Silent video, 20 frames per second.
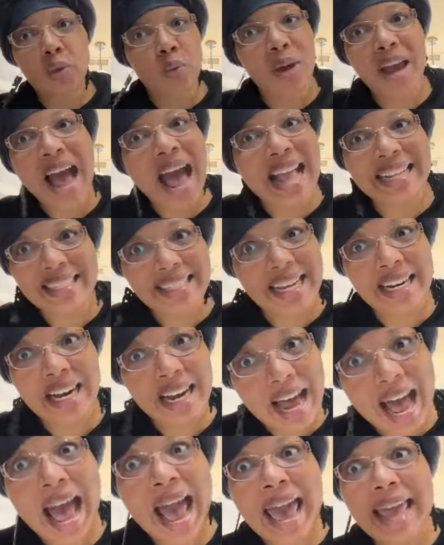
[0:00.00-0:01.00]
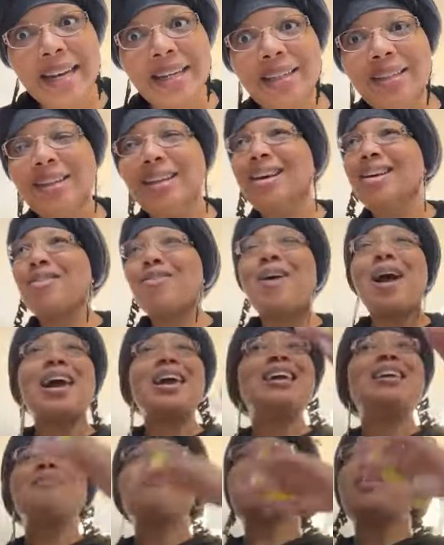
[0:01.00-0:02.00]
get three hots and a cot
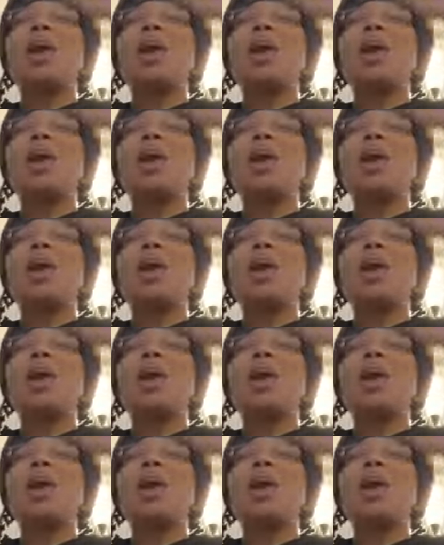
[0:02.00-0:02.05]
right